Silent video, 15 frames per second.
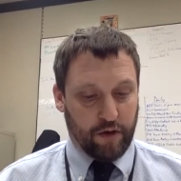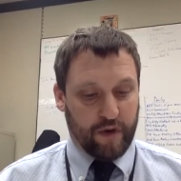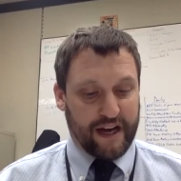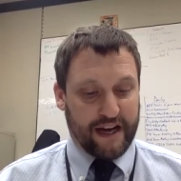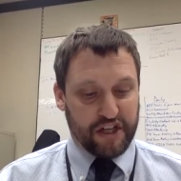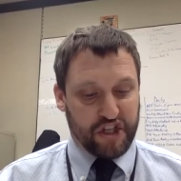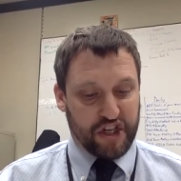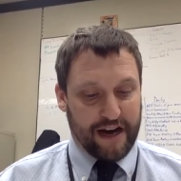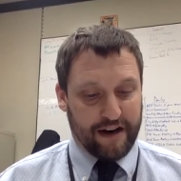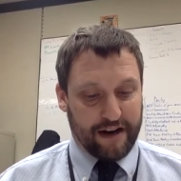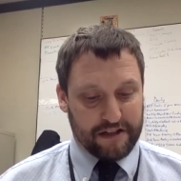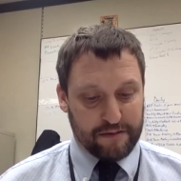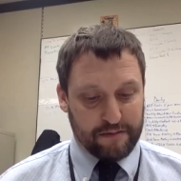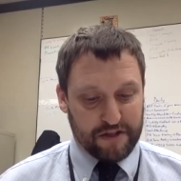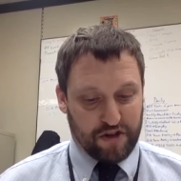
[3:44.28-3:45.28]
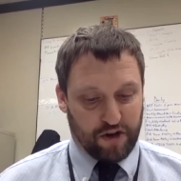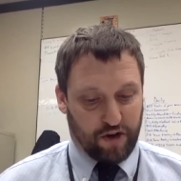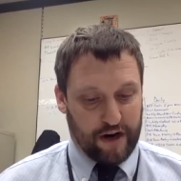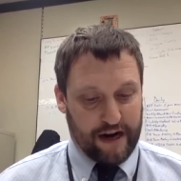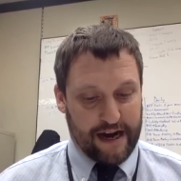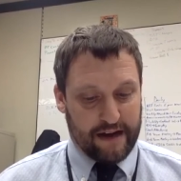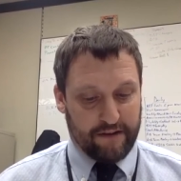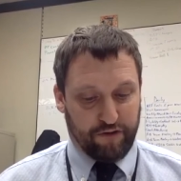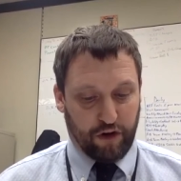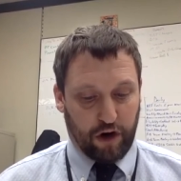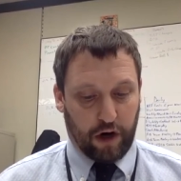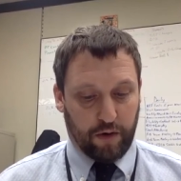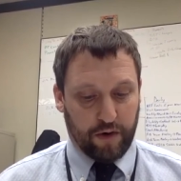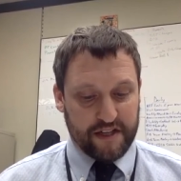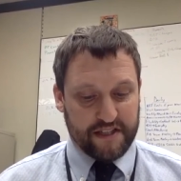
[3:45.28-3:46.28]
We got a shout out to Mr. Kraft for
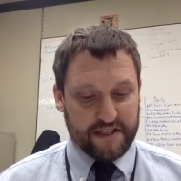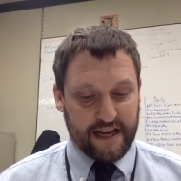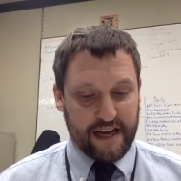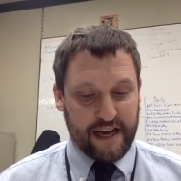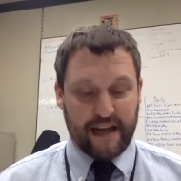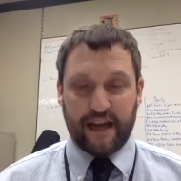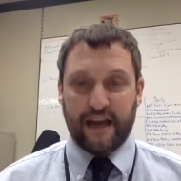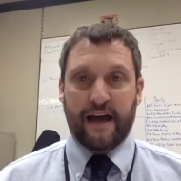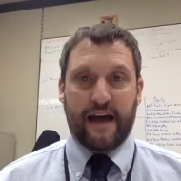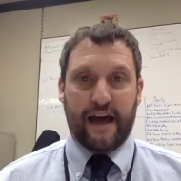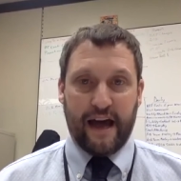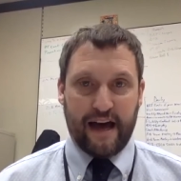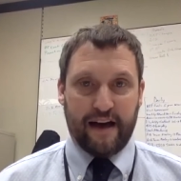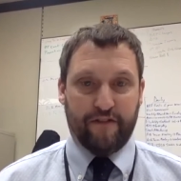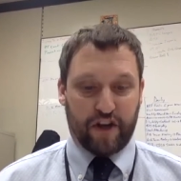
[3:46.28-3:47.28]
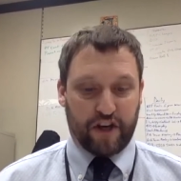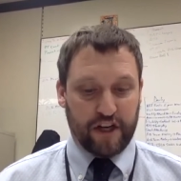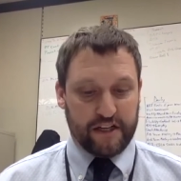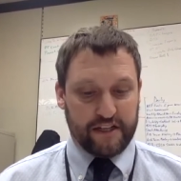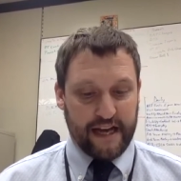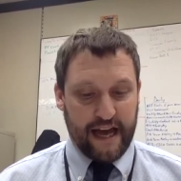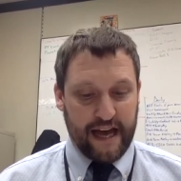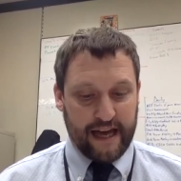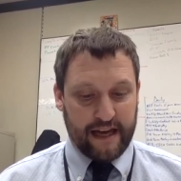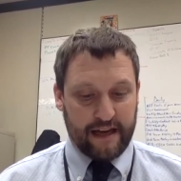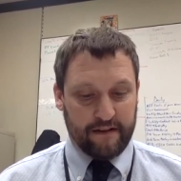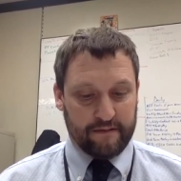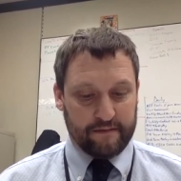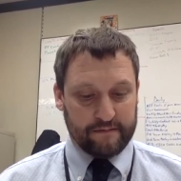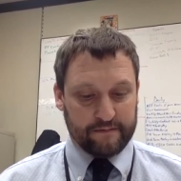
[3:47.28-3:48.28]
always saying, have a good
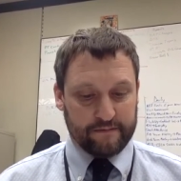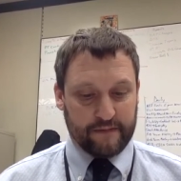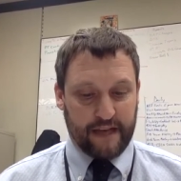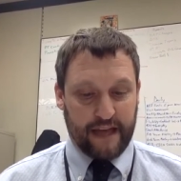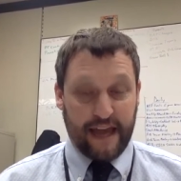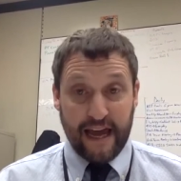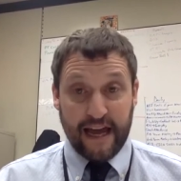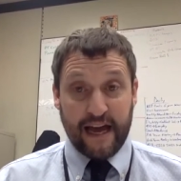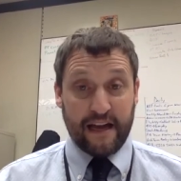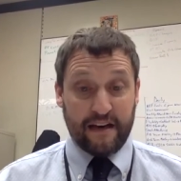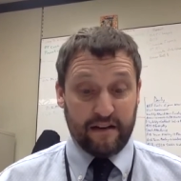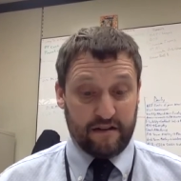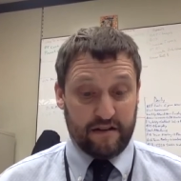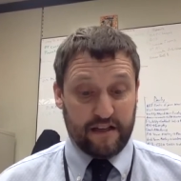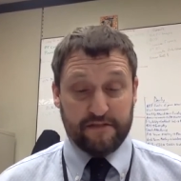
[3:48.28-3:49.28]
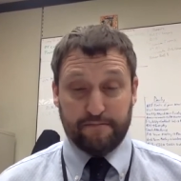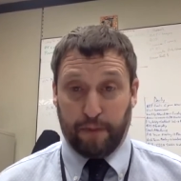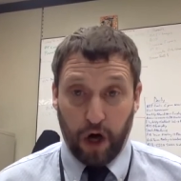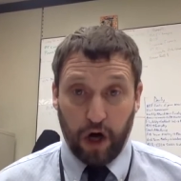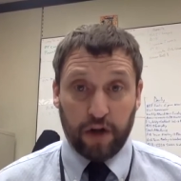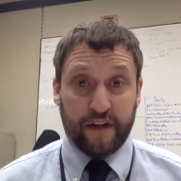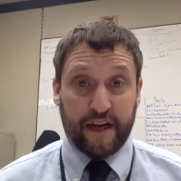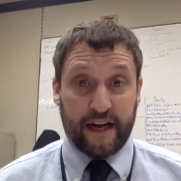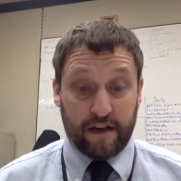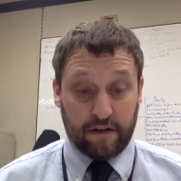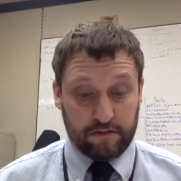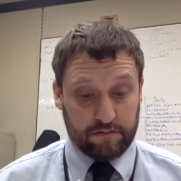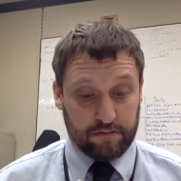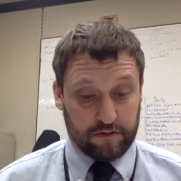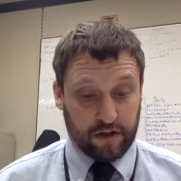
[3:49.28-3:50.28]
day. And he's bald
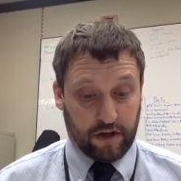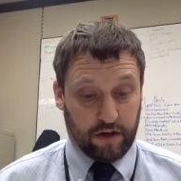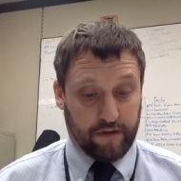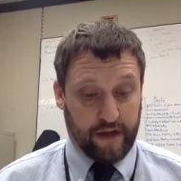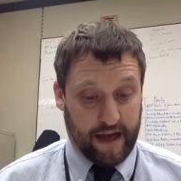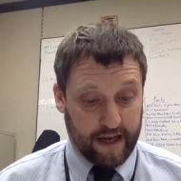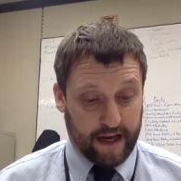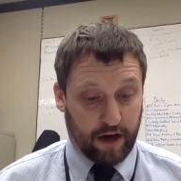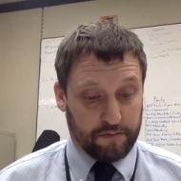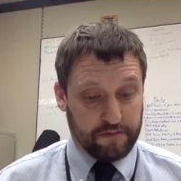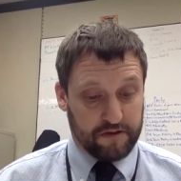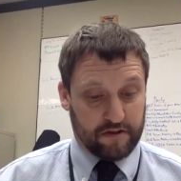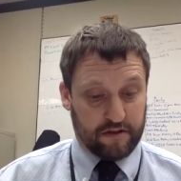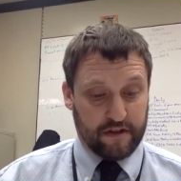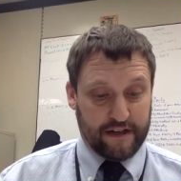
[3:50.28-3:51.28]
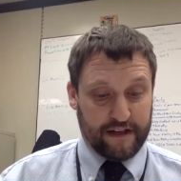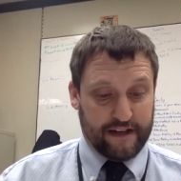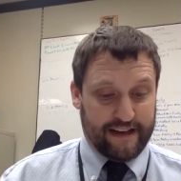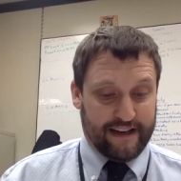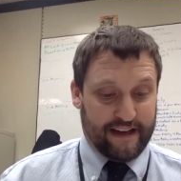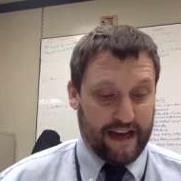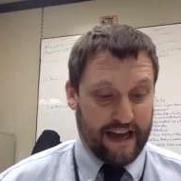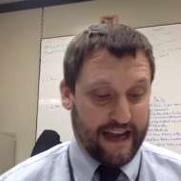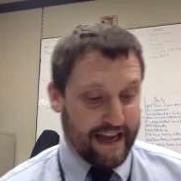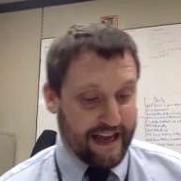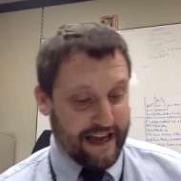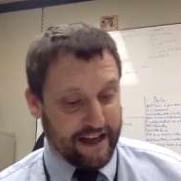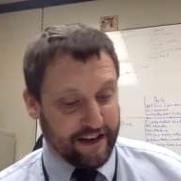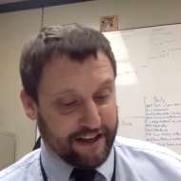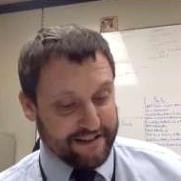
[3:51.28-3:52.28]
now, so that helps.
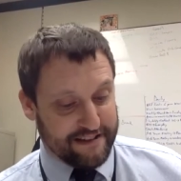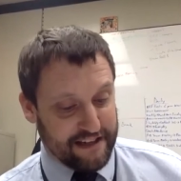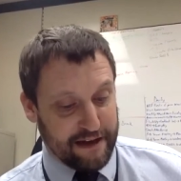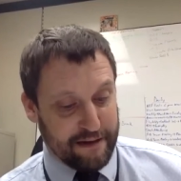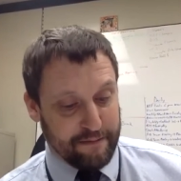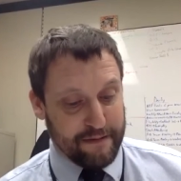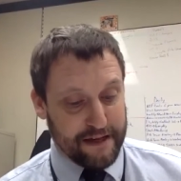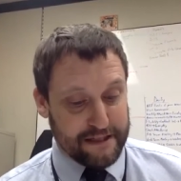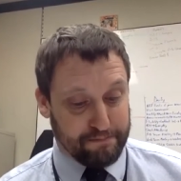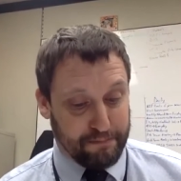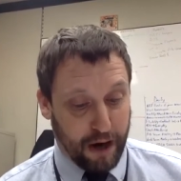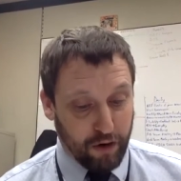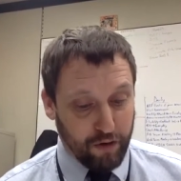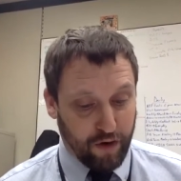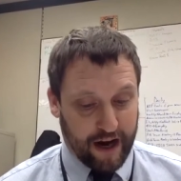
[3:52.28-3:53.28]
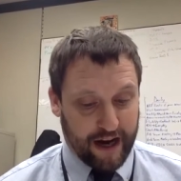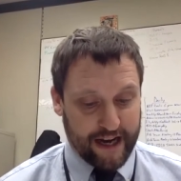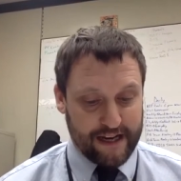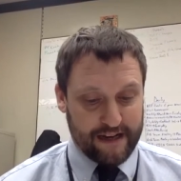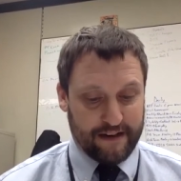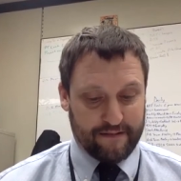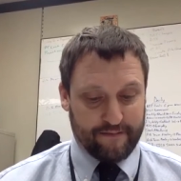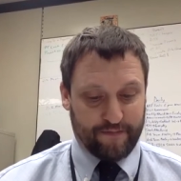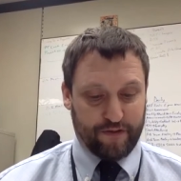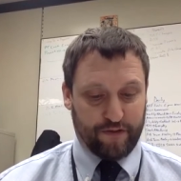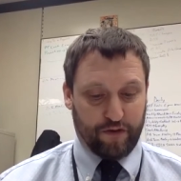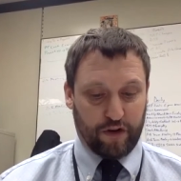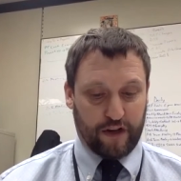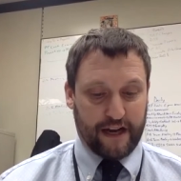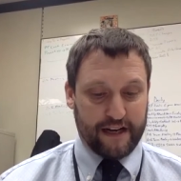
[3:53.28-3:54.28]
And let's see, Ms. Boatwright
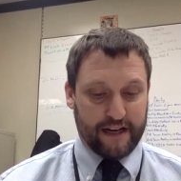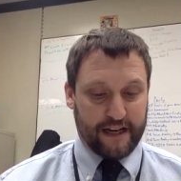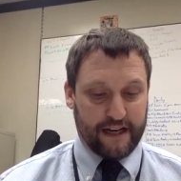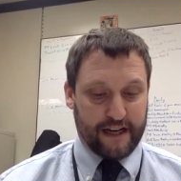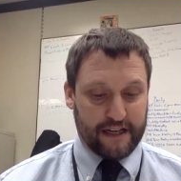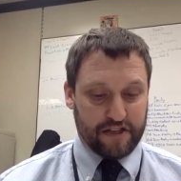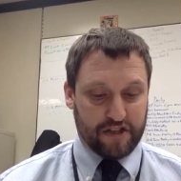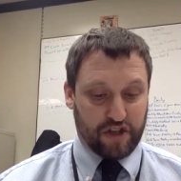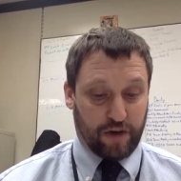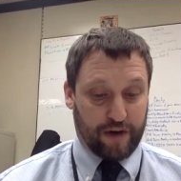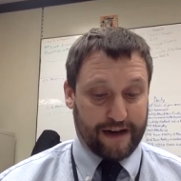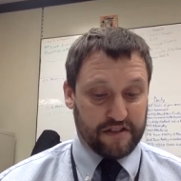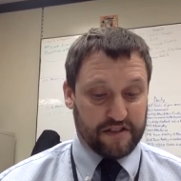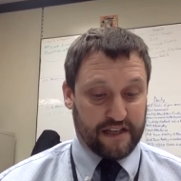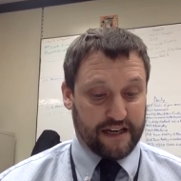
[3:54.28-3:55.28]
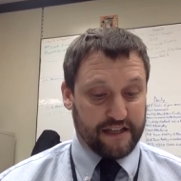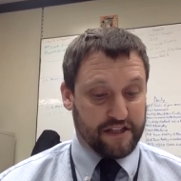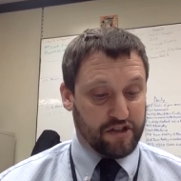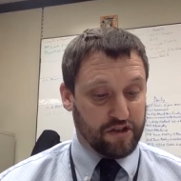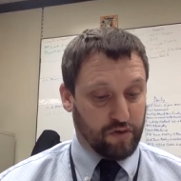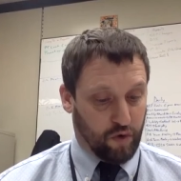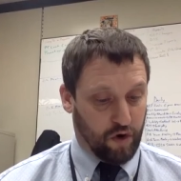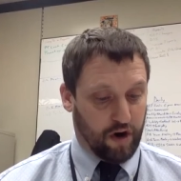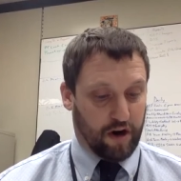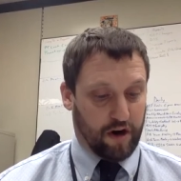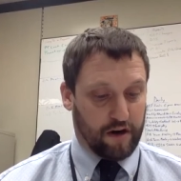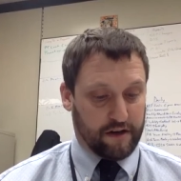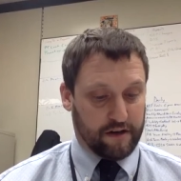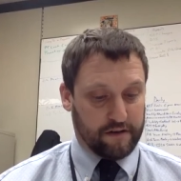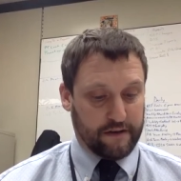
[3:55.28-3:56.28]
for letting us go outside to do
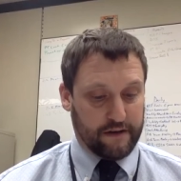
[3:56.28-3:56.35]
work.